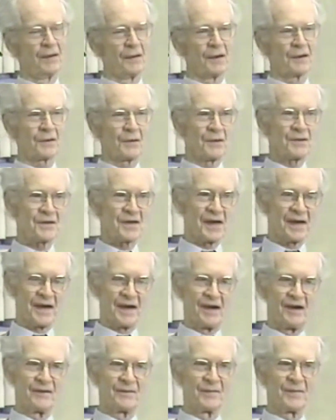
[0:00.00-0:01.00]
Of course they
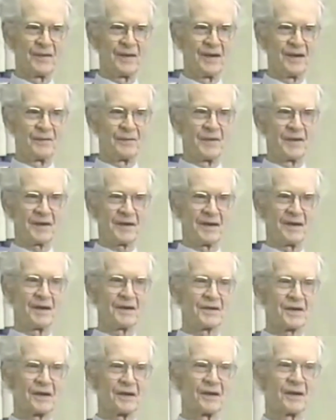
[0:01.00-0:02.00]
have,
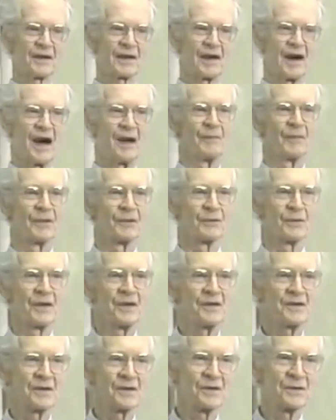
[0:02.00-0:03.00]
because there are common
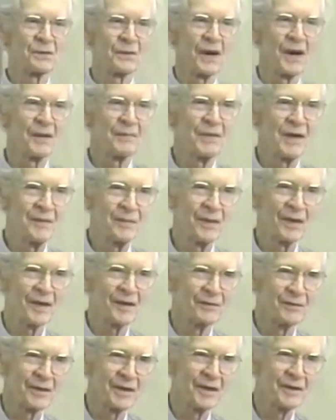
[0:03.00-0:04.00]
reasons why people
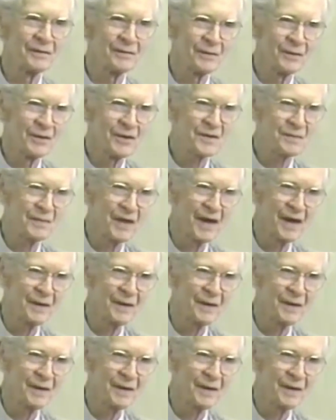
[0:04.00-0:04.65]
have reinforced my